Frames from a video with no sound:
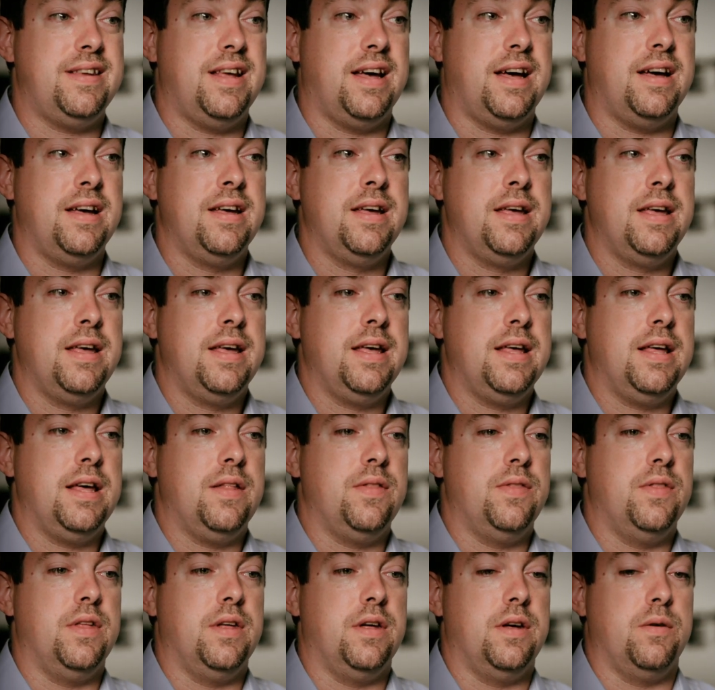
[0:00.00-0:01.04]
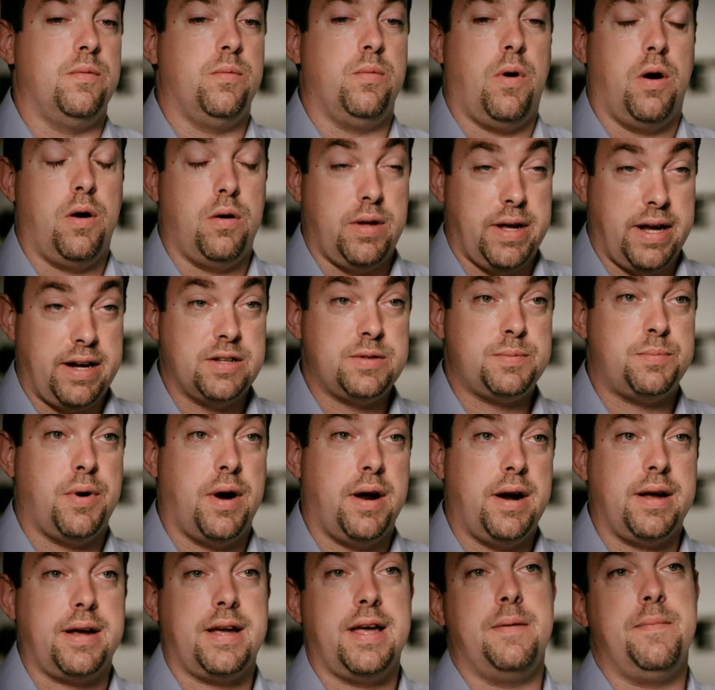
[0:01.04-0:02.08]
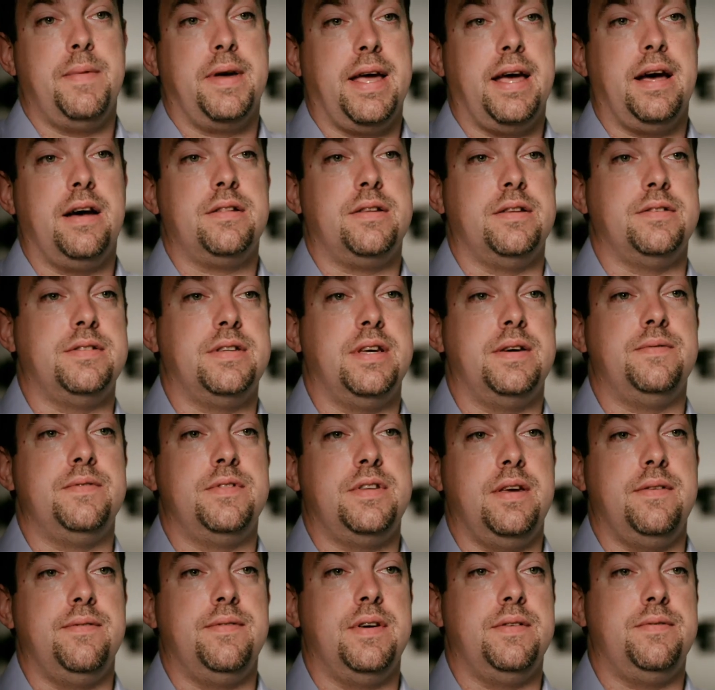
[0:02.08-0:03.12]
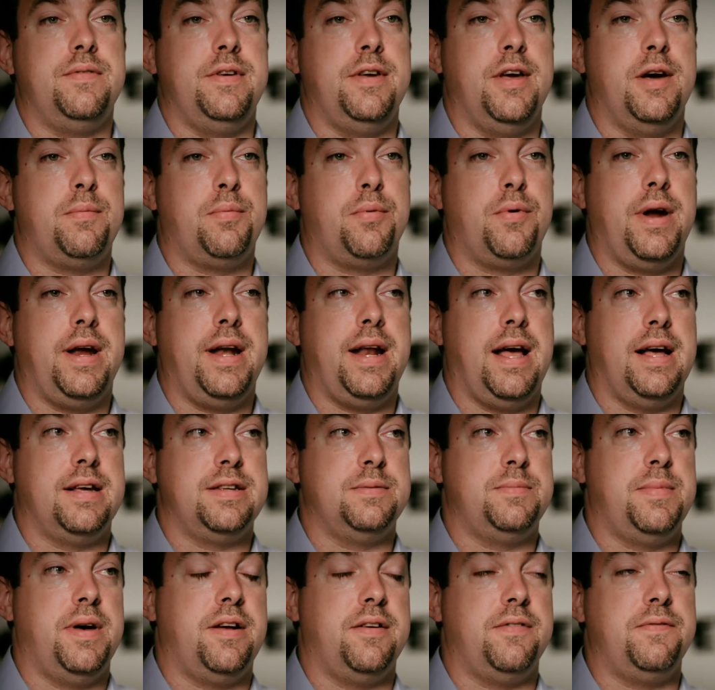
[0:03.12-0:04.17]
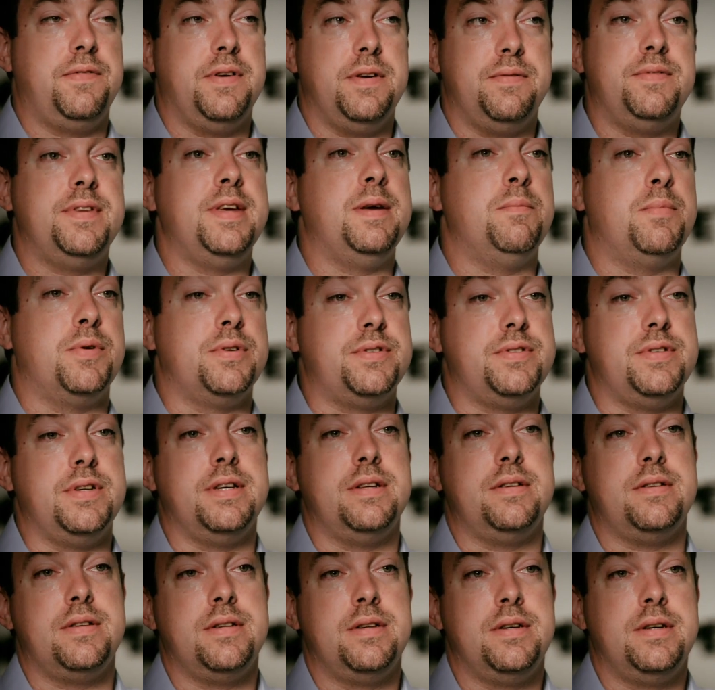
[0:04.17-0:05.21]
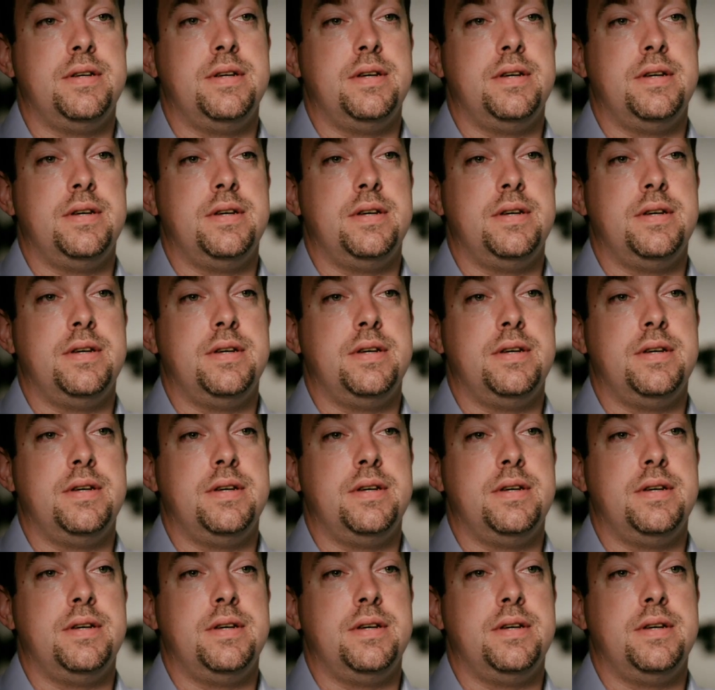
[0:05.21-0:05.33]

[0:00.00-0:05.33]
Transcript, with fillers: Uh, The, our latest product coming out, the seventeen fifty uprate, has about a fifteen percent